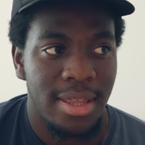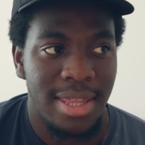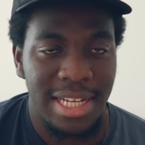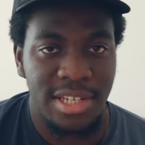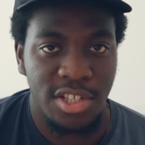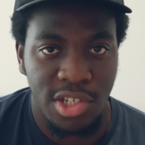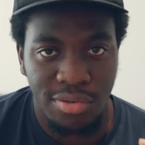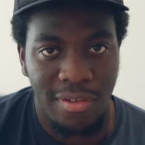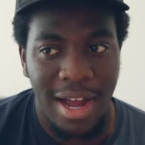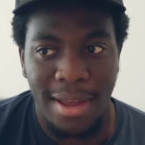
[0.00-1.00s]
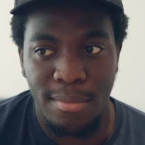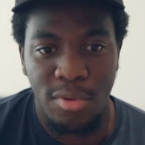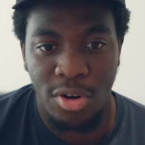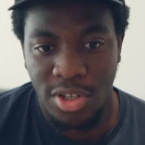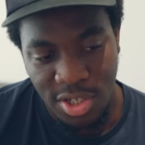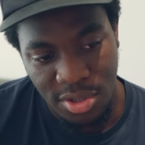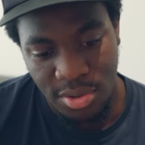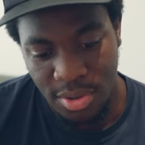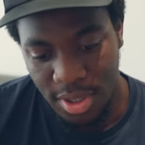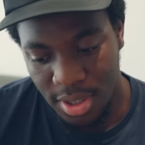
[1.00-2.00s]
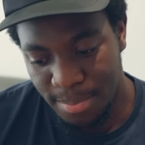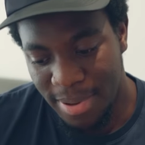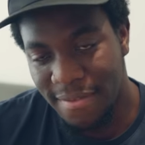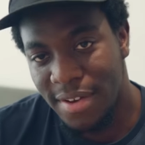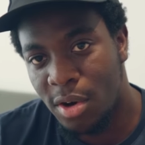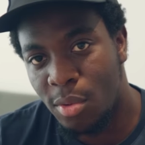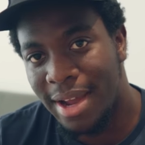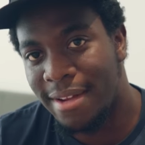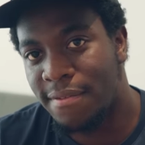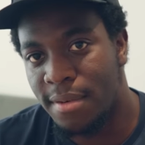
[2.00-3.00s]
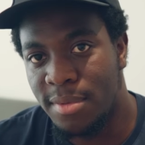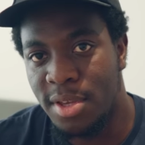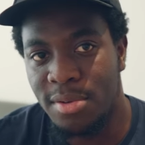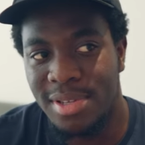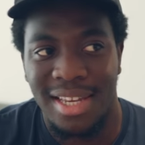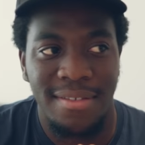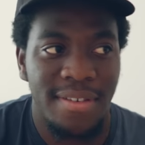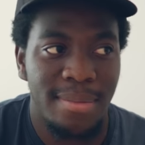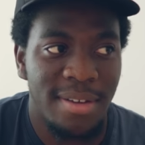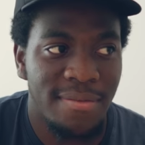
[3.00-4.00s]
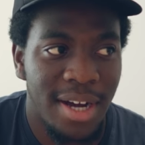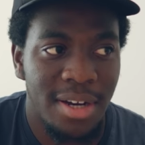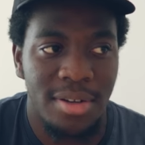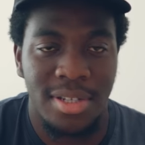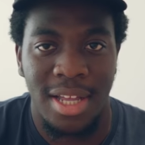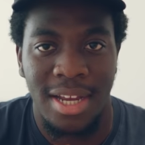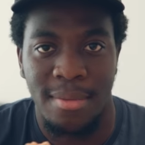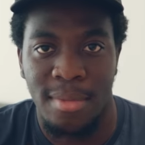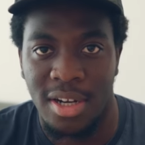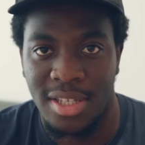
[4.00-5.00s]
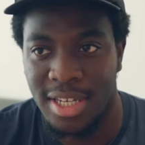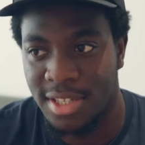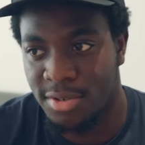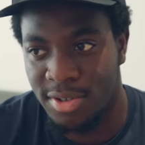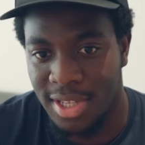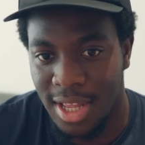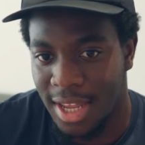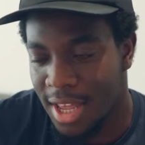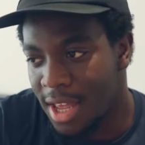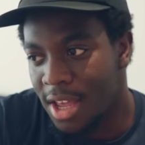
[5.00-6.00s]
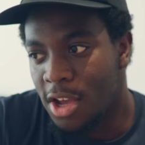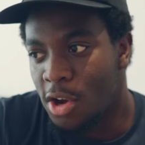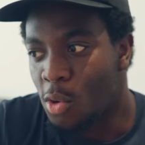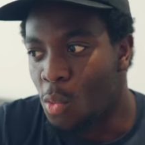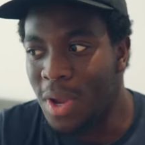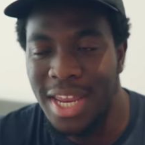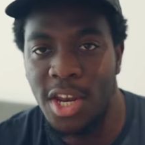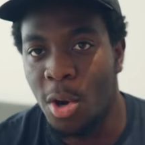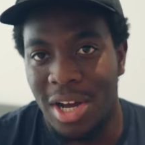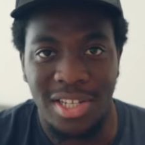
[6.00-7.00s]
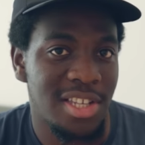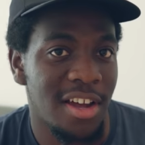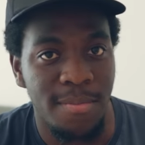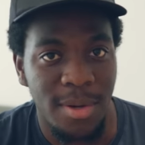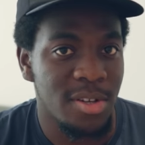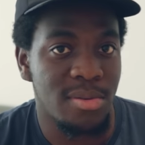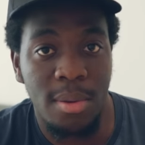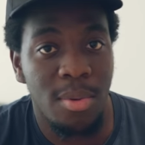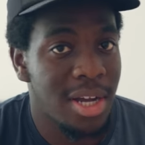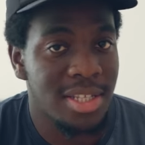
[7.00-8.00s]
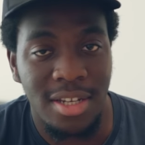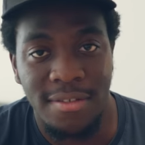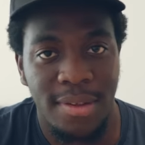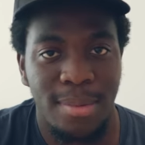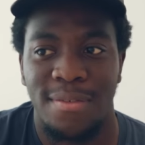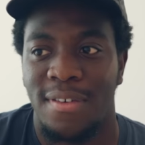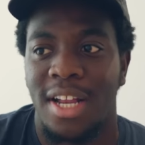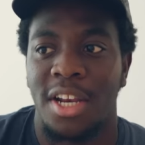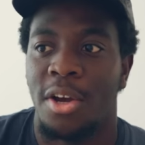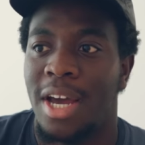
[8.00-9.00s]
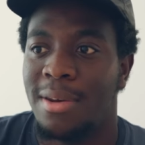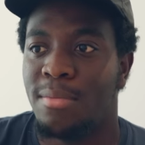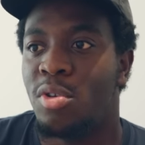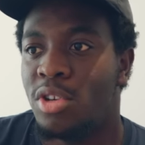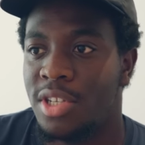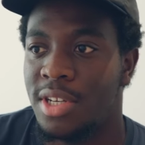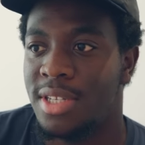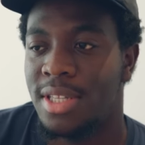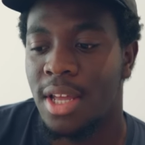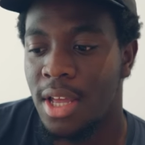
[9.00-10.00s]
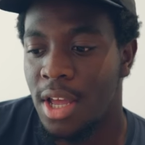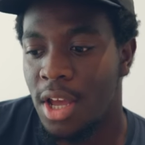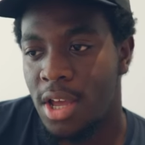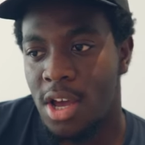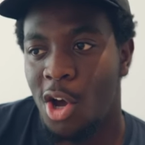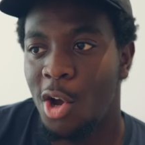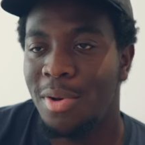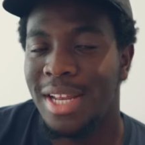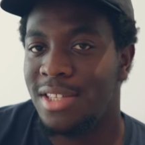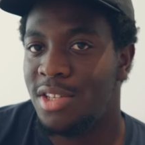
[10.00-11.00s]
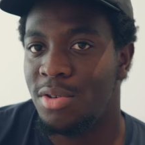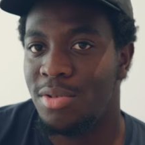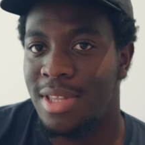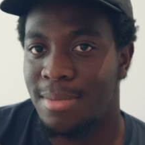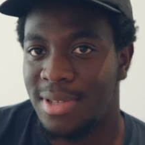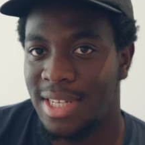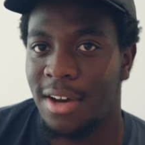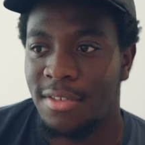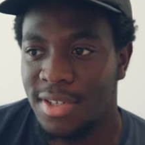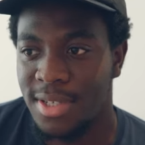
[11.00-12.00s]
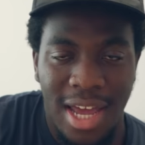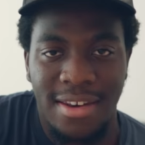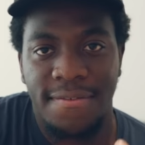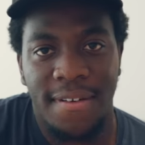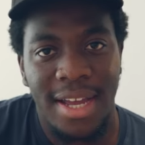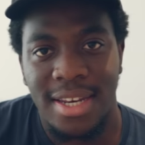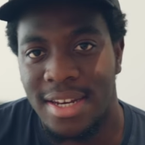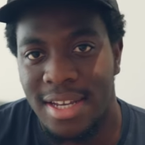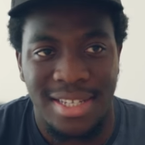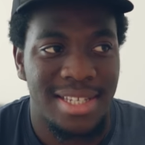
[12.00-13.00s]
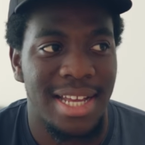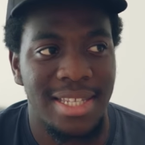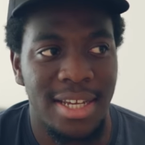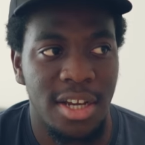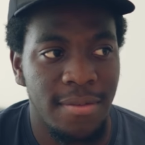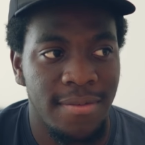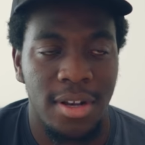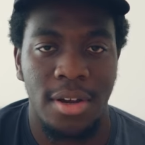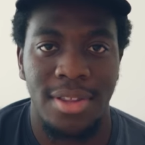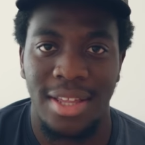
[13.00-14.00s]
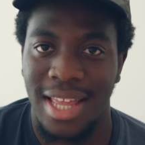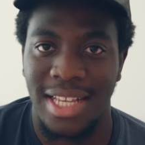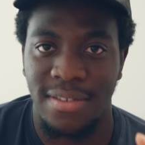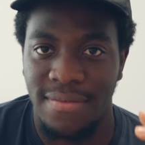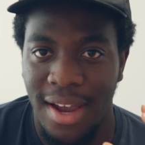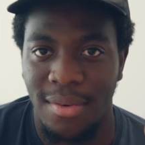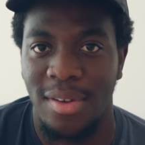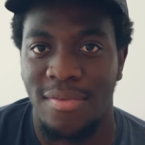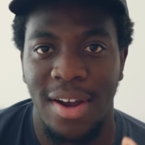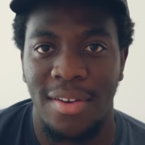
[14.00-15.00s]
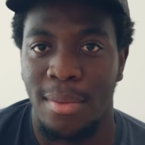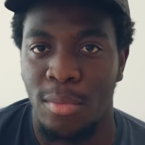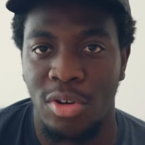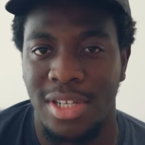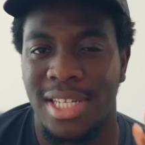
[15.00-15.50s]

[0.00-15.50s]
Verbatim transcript: they should try more to pivot away from using Phoebe Philo as like a marketing tool. As like, we know our stuff because we worked under Phoebe Philo and more just hone into themselves and find an aesthetic of clothing that's very, very more